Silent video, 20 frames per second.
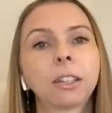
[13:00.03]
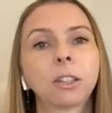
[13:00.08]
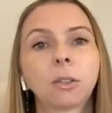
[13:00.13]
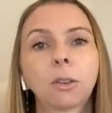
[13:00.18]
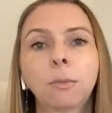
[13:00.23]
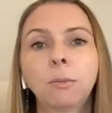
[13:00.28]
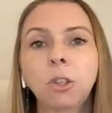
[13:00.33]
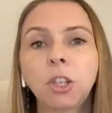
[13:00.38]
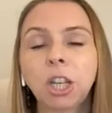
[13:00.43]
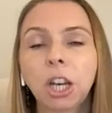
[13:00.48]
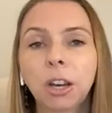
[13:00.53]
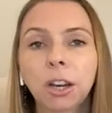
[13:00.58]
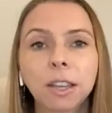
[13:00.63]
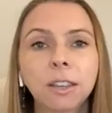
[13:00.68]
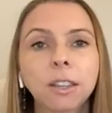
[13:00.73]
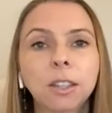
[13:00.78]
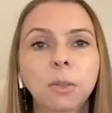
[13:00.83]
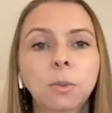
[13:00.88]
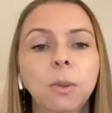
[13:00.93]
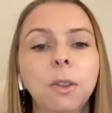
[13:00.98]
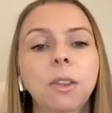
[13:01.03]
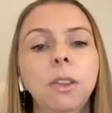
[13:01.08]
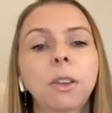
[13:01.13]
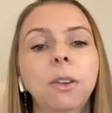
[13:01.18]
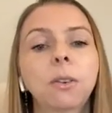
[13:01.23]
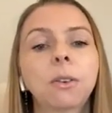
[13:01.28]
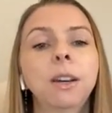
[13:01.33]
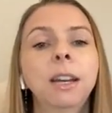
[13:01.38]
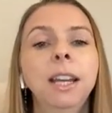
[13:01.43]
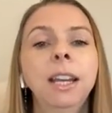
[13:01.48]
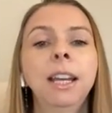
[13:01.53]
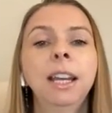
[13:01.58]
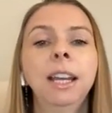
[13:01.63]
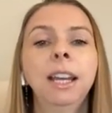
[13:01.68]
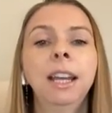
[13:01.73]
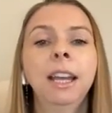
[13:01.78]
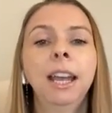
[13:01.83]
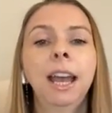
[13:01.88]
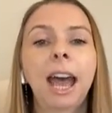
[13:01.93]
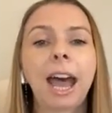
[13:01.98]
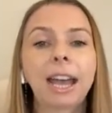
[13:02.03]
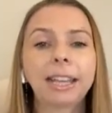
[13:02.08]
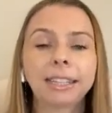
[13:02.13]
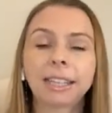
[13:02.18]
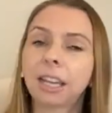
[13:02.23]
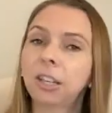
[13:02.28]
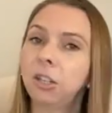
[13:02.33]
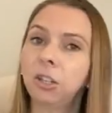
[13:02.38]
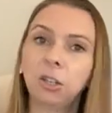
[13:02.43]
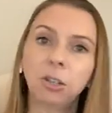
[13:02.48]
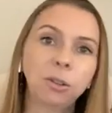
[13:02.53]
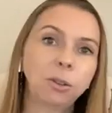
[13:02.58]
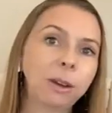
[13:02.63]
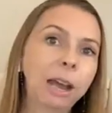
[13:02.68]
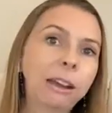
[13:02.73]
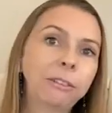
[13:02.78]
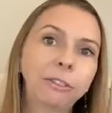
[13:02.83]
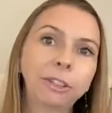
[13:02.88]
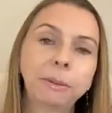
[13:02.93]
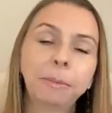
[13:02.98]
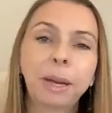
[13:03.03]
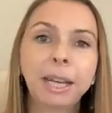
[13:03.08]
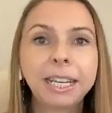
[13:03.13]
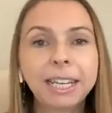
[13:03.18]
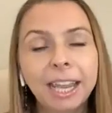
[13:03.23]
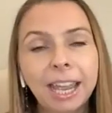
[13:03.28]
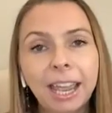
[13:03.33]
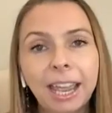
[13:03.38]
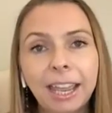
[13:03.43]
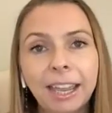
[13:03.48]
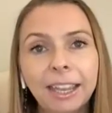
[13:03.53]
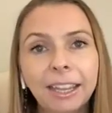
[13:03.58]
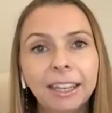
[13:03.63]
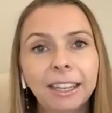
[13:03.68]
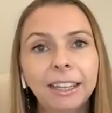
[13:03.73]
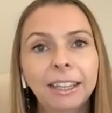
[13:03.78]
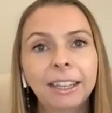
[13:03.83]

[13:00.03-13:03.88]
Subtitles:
So I'm sharing this with you as I do every Monday